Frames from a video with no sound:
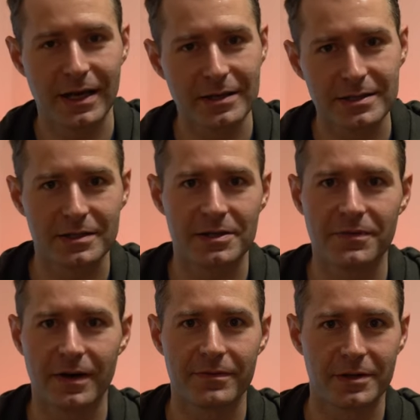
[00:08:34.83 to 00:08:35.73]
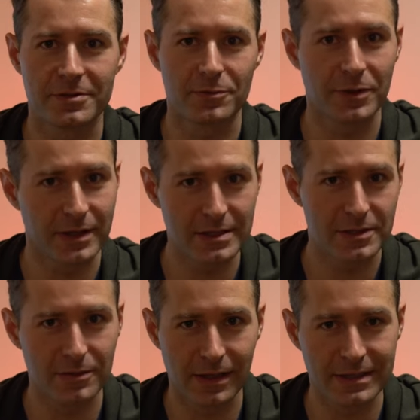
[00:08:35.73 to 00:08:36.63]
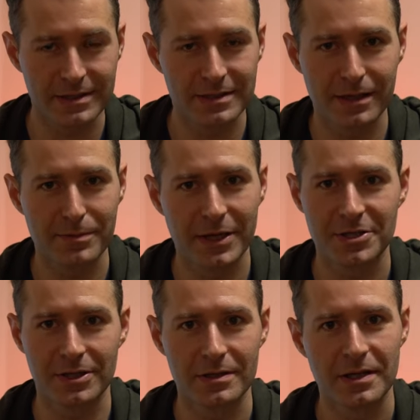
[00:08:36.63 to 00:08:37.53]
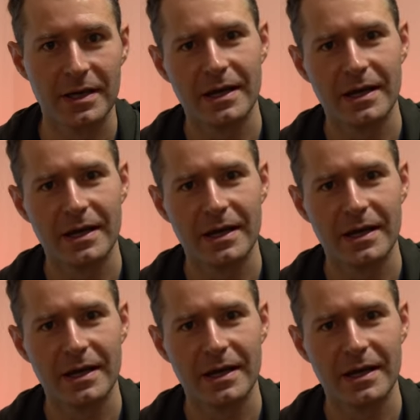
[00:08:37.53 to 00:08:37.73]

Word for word: a6500 with these two lenses I mentioned.